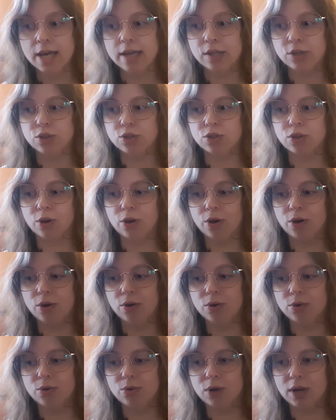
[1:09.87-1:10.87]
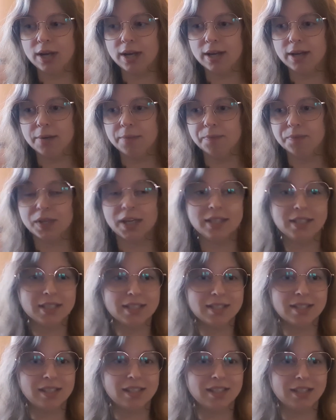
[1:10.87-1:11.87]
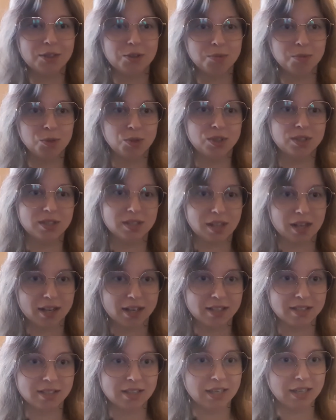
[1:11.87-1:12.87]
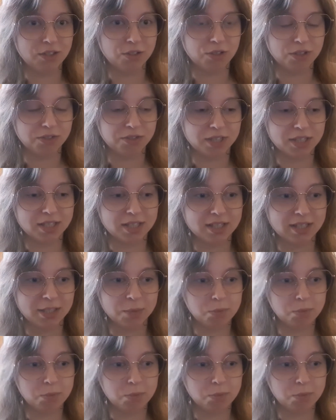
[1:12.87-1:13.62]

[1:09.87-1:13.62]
So I did study computer science in university,